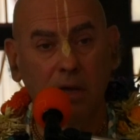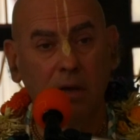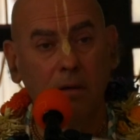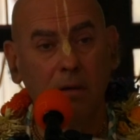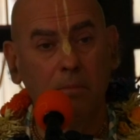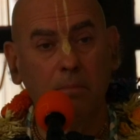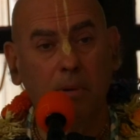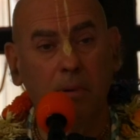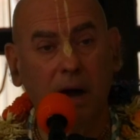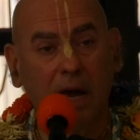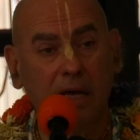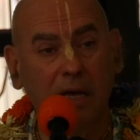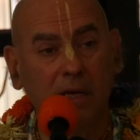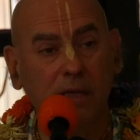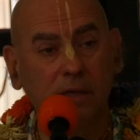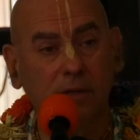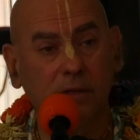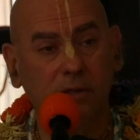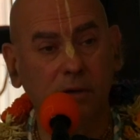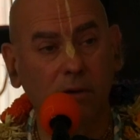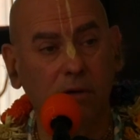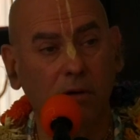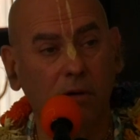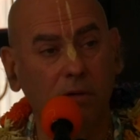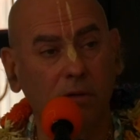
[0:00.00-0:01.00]
by
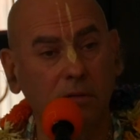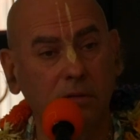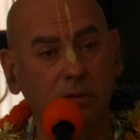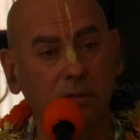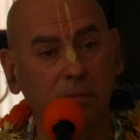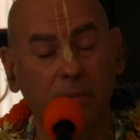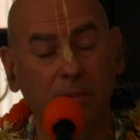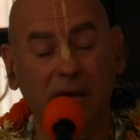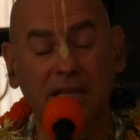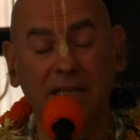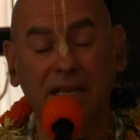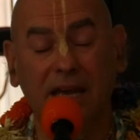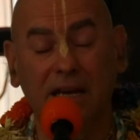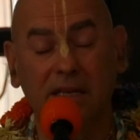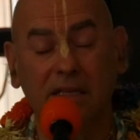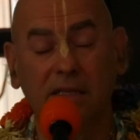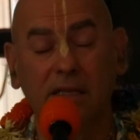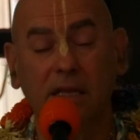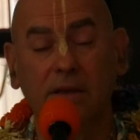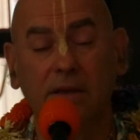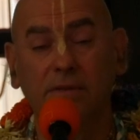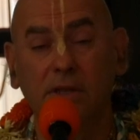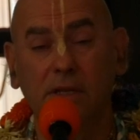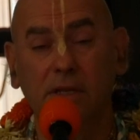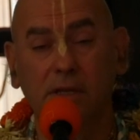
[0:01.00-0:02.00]
the
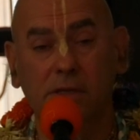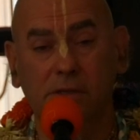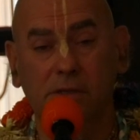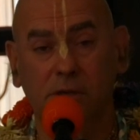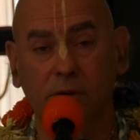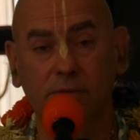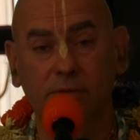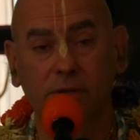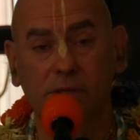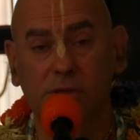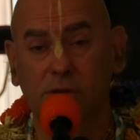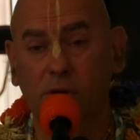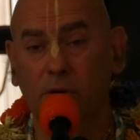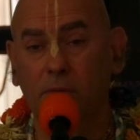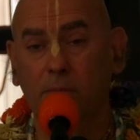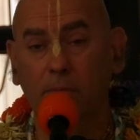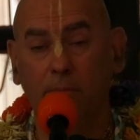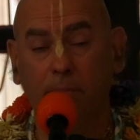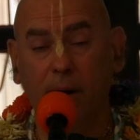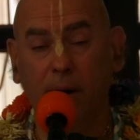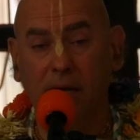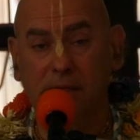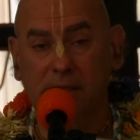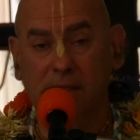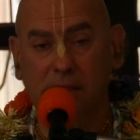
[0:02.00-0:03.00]
activities of his own
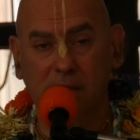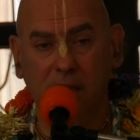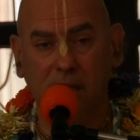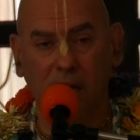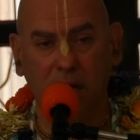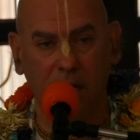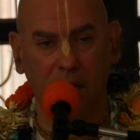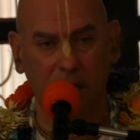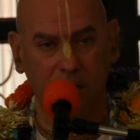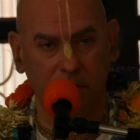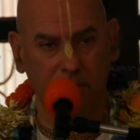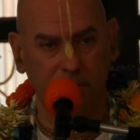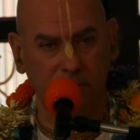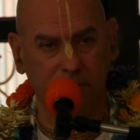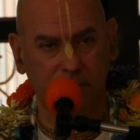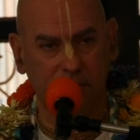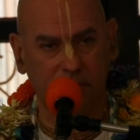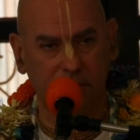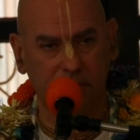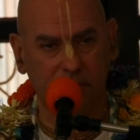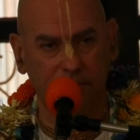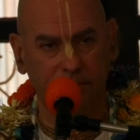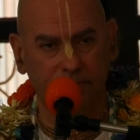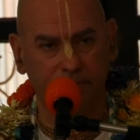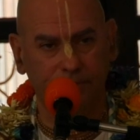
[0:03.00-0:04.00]

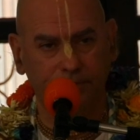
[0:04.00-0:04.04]
pastimes.